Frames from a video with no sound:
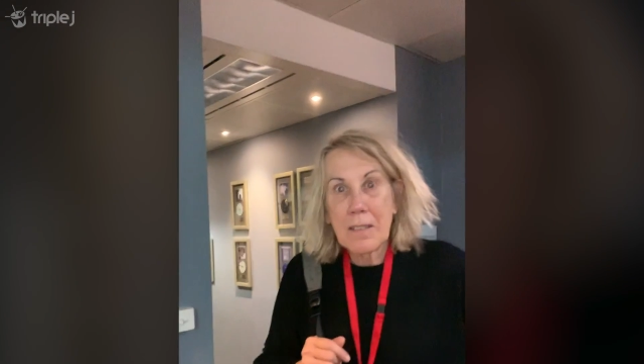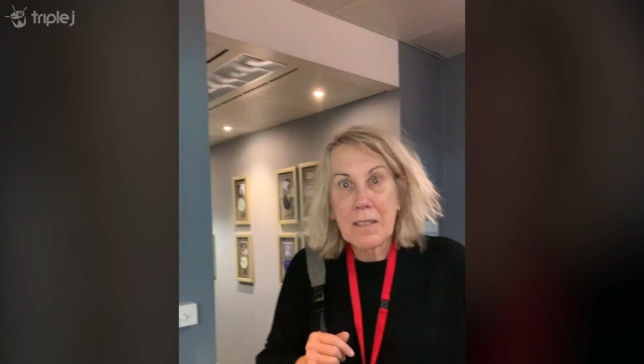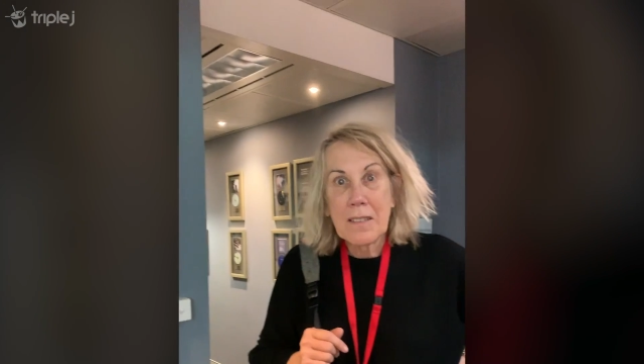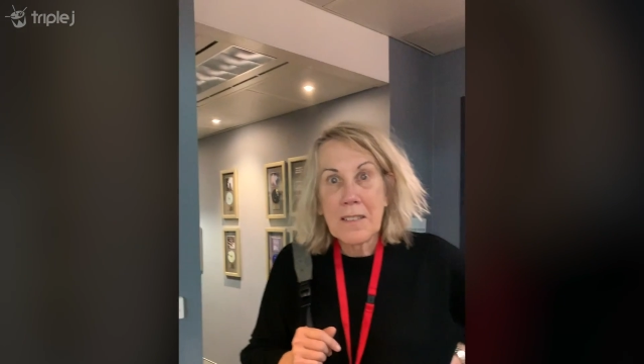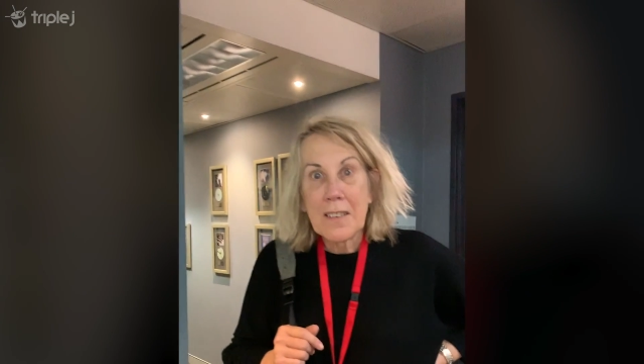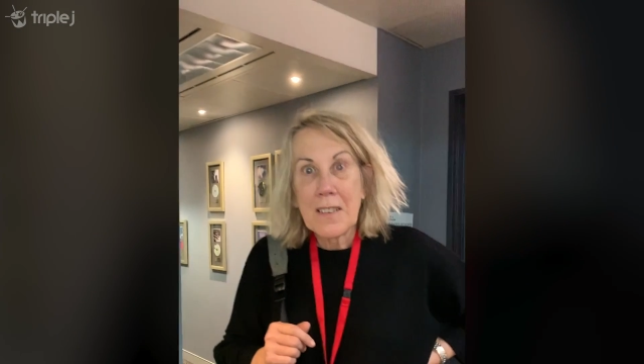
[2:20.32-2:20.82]
you
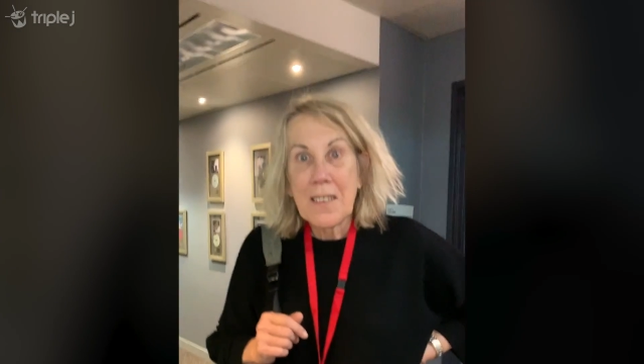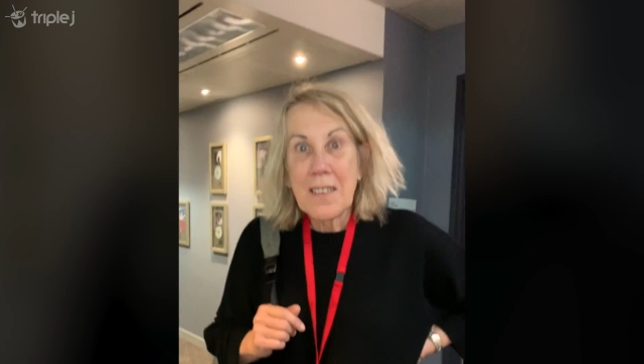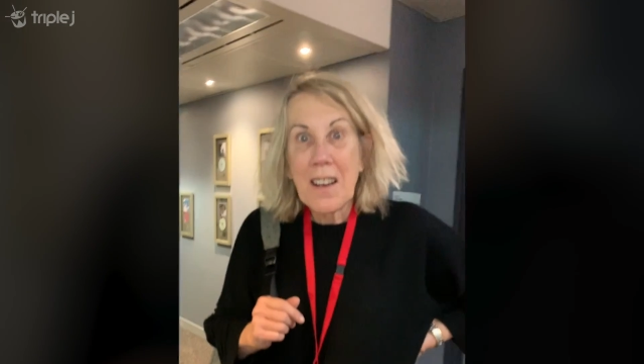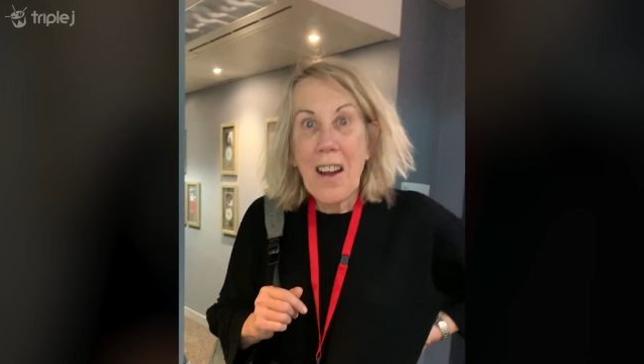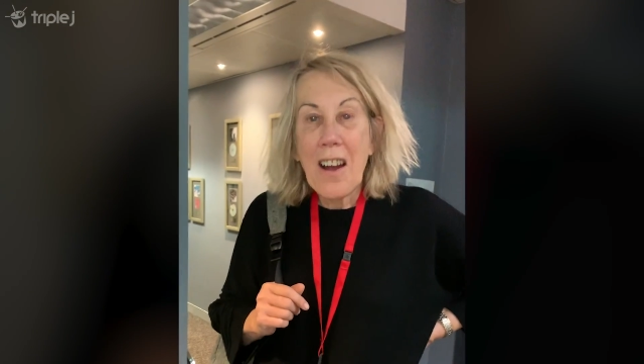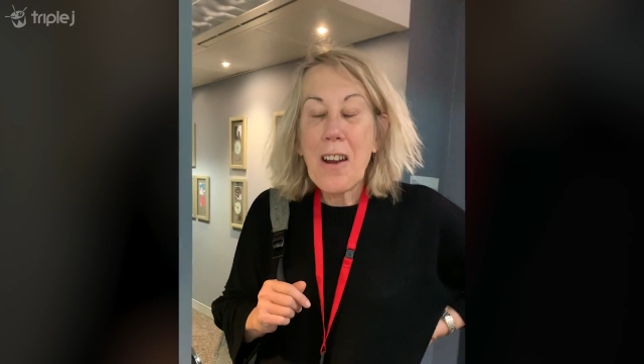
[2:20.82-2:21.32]
go?
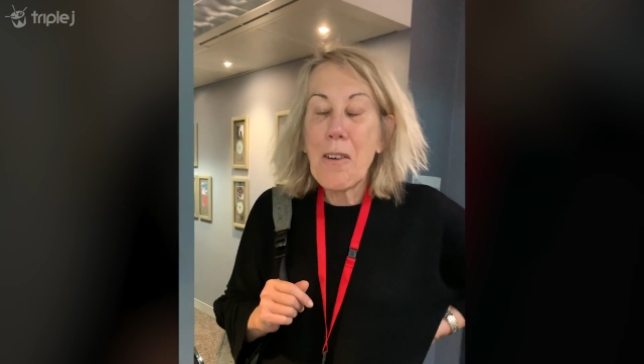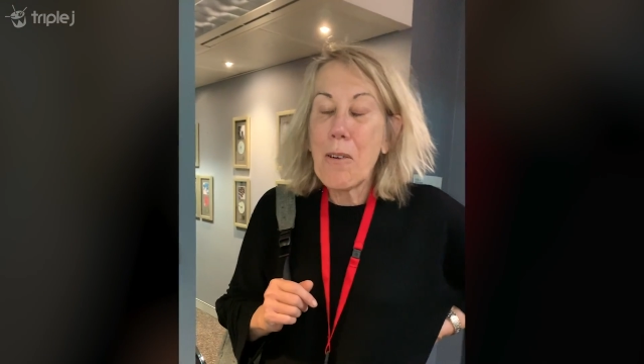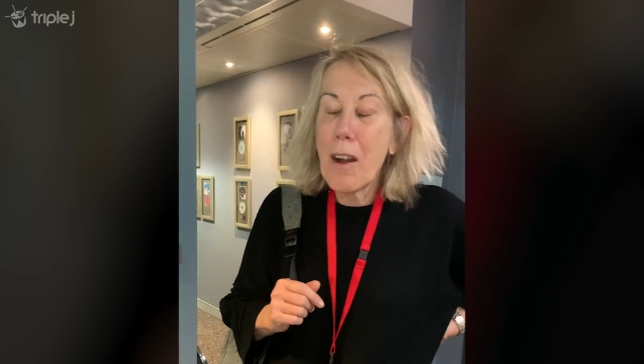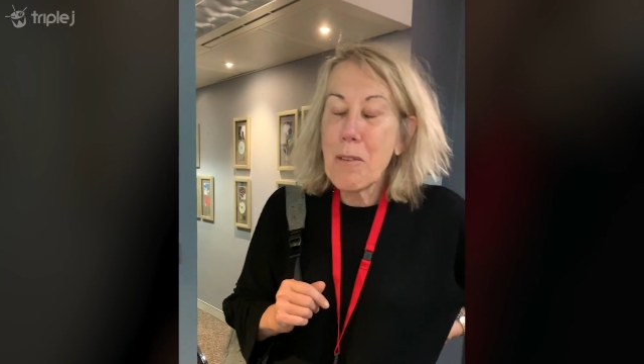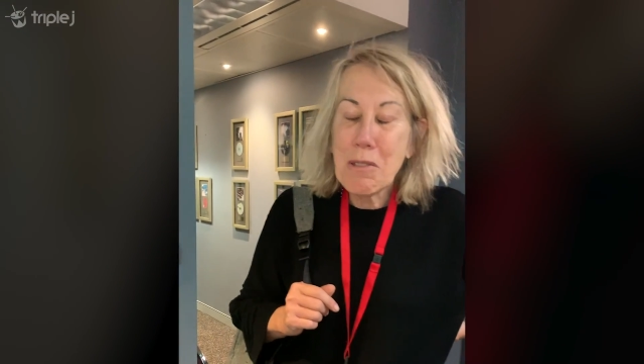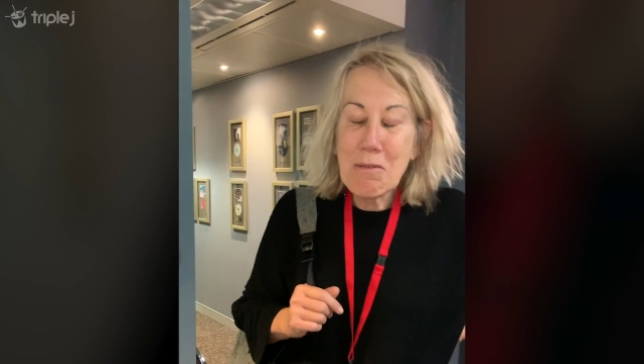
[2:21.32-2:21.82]
Oh,
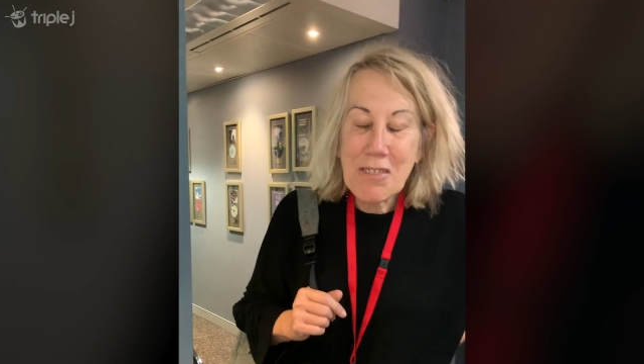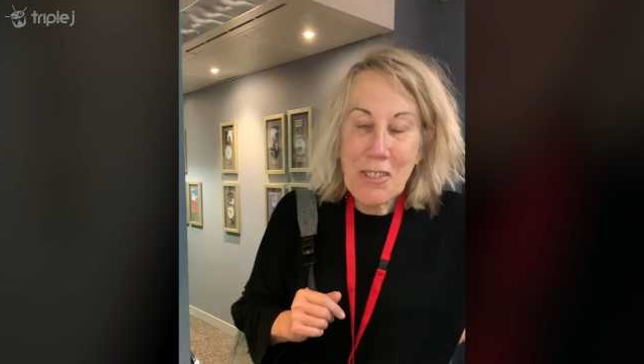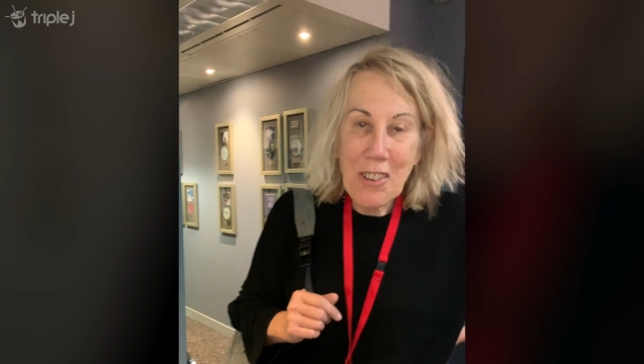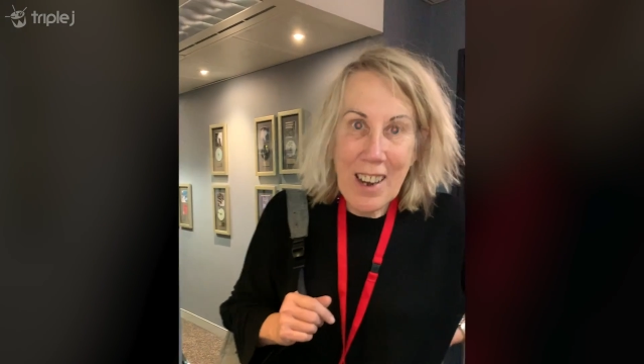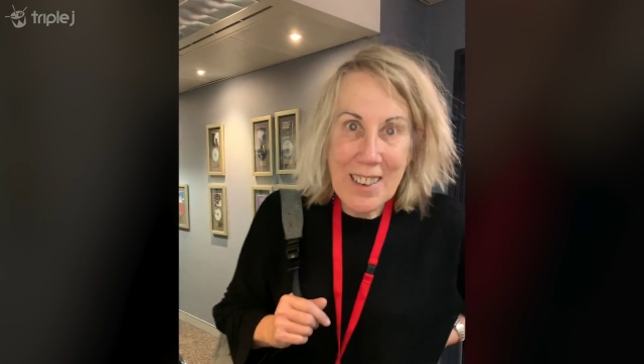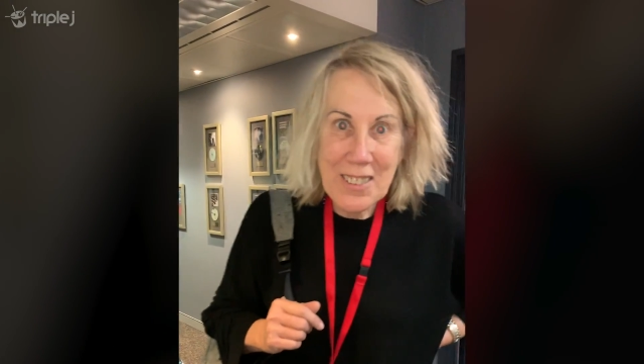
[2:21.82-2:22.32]
I went
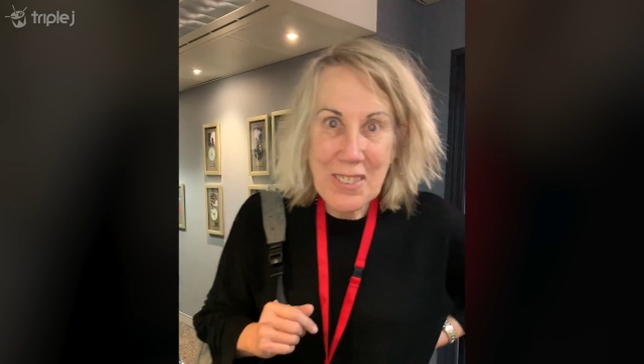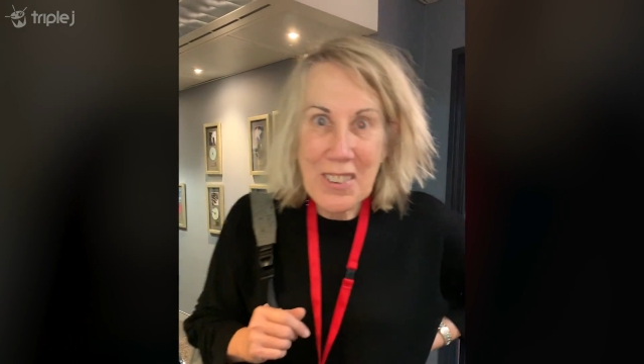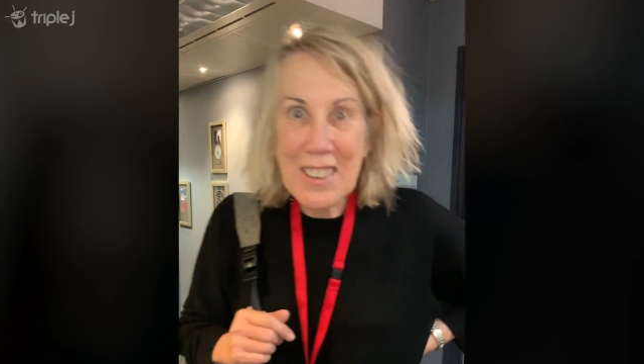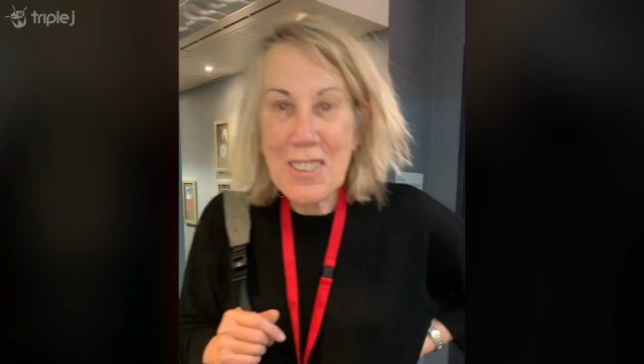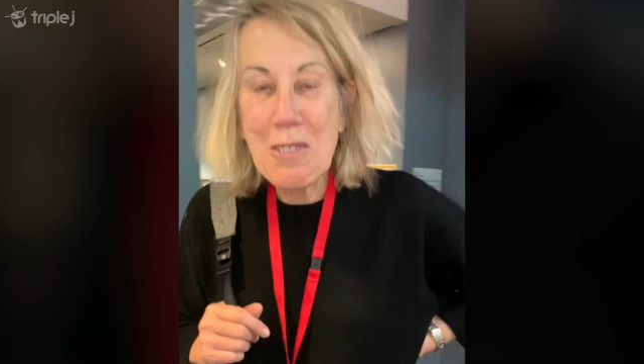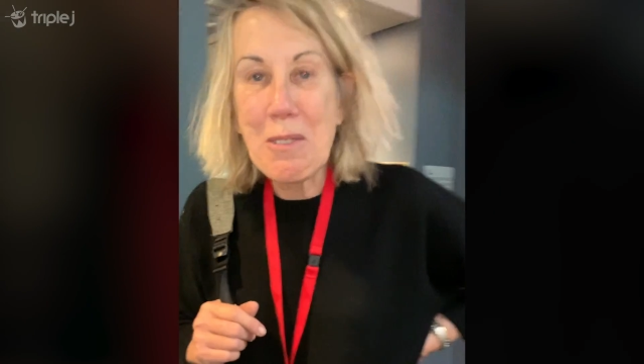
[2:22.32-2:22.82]
great.
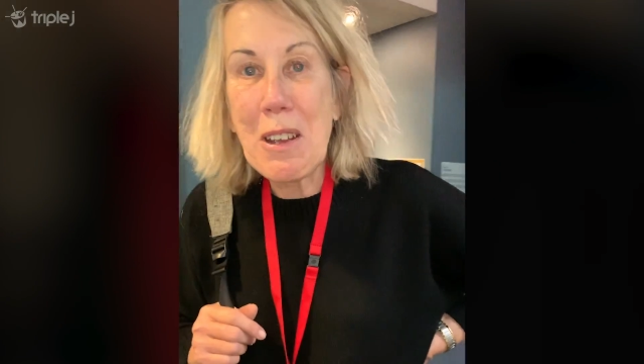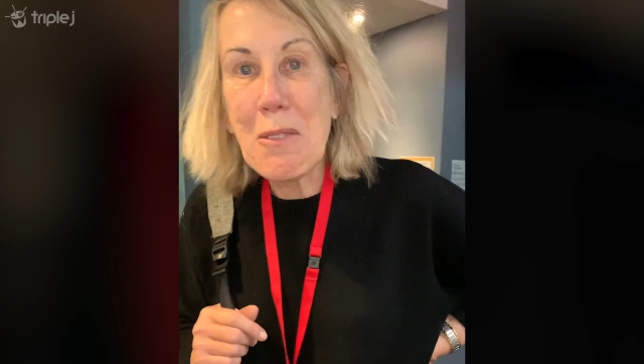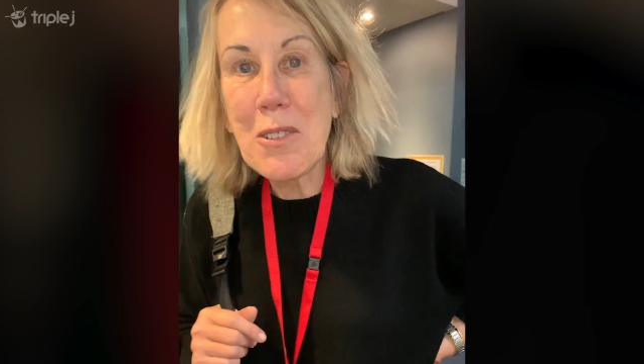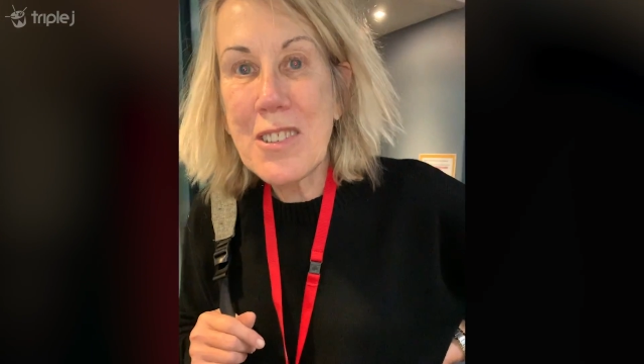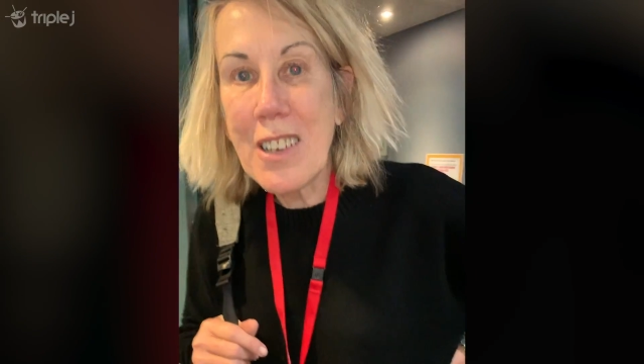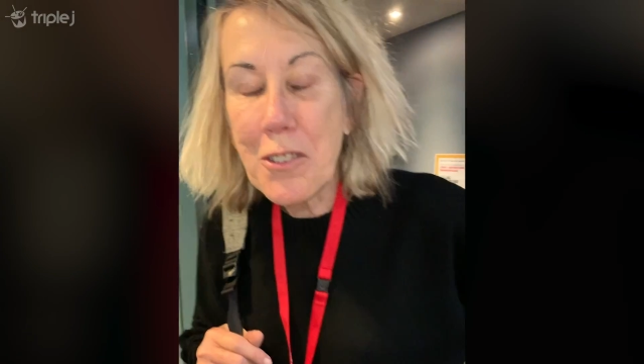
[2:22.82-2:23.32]
thank yeah? you. It
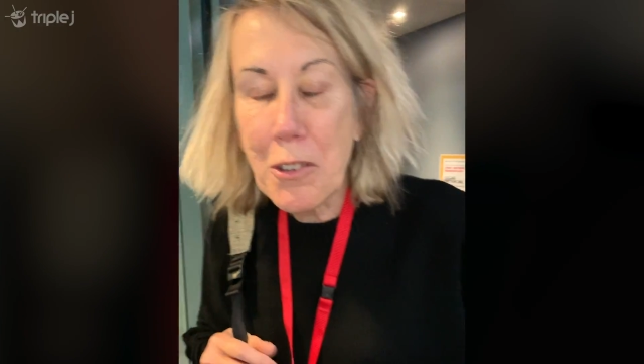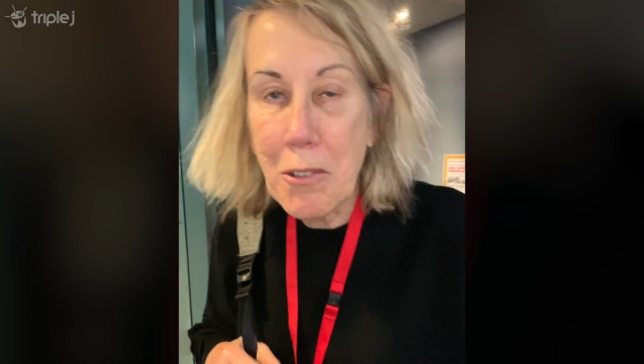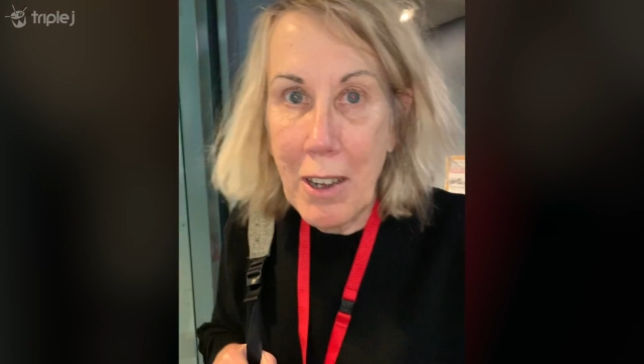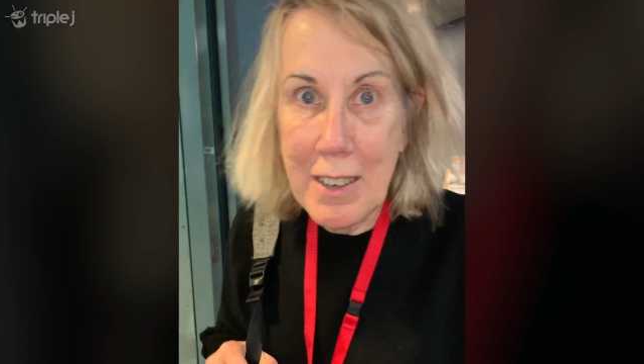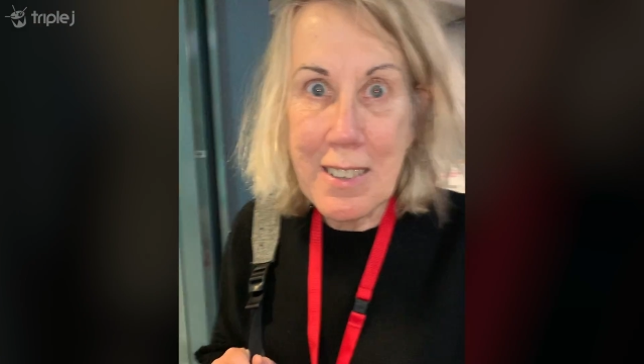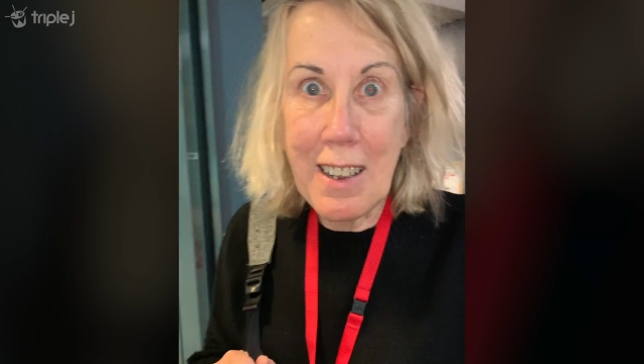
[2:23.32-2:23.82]
was such a
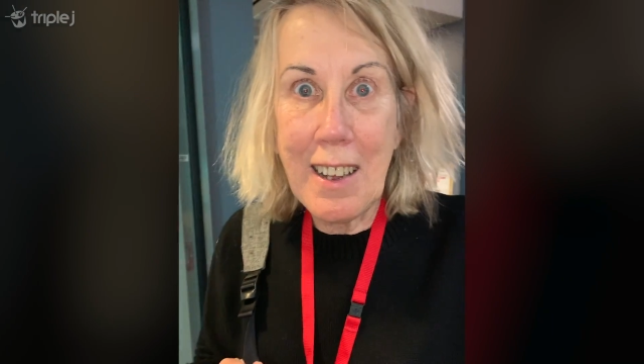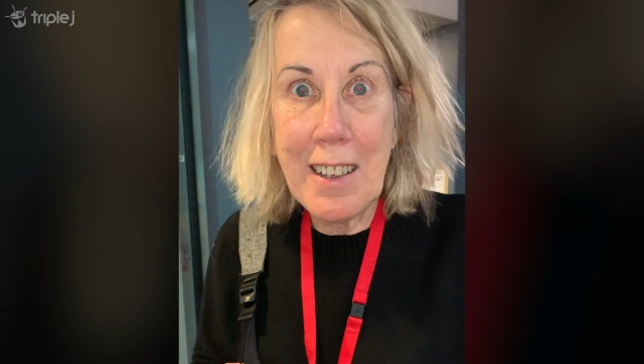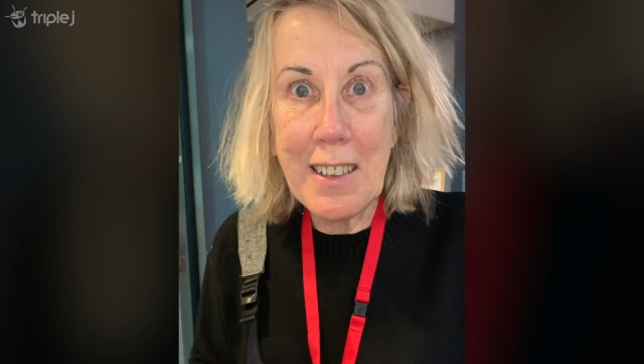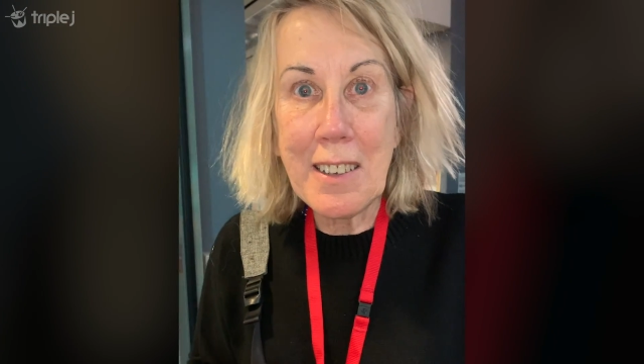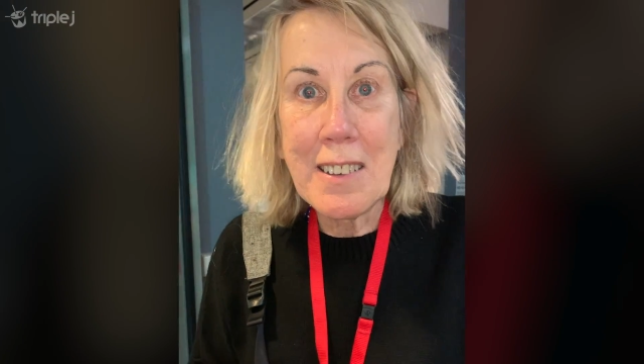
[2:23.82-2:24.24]
great day.